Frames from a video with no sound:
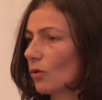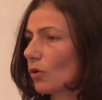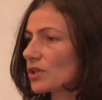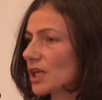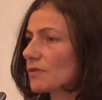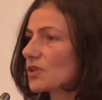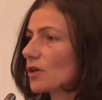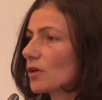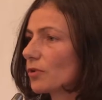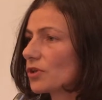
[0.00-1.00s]
What types of
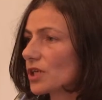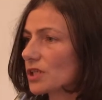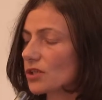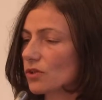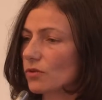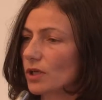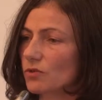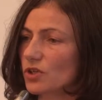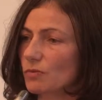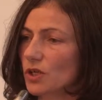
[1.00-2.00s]
solar projects? I thought I
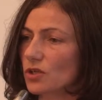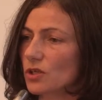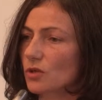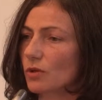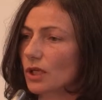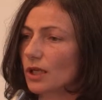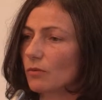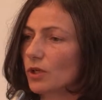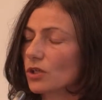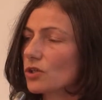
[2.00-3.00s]
would just mention this quickly.
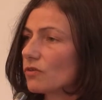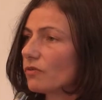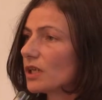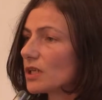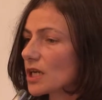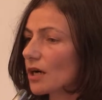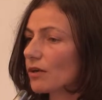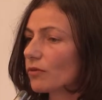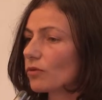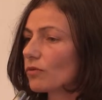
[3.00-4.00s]
We can do feed-in
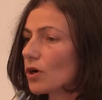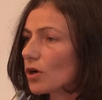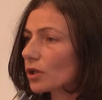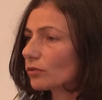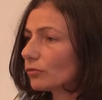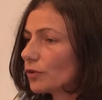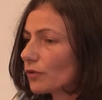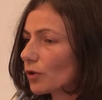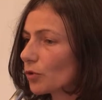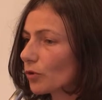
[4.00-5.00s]
tariff or ROC,
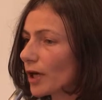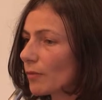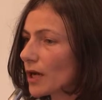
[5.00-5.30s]
rooftop or ground